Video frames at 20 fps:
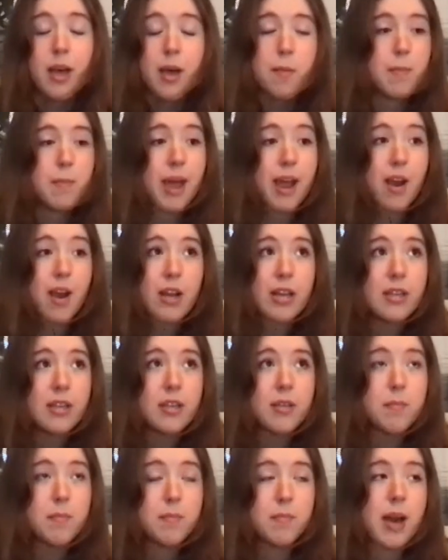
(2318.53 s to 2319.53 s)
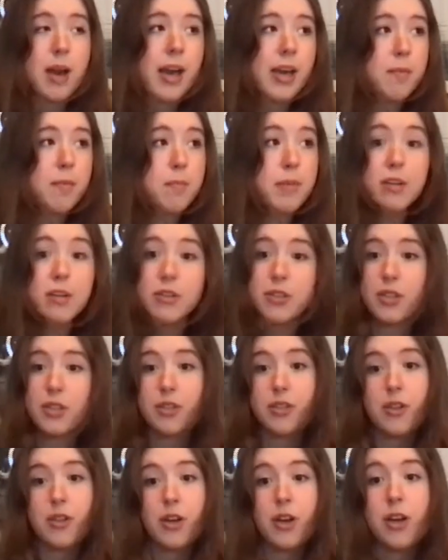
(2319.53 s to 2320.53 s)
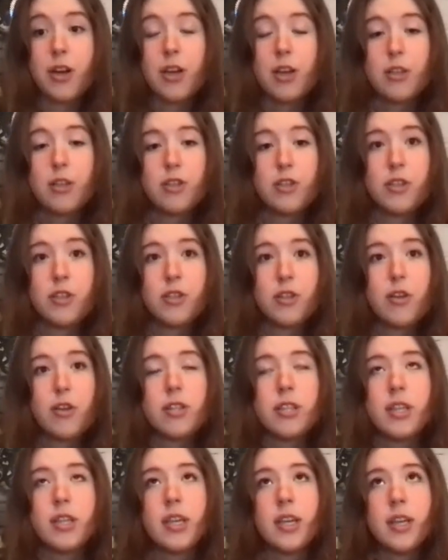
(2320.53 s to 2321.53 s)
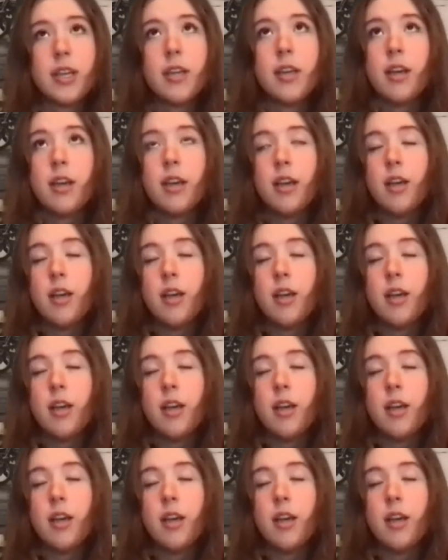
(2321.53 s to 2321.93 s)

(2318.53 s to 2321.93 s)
Marin, my middle sister, she's 13.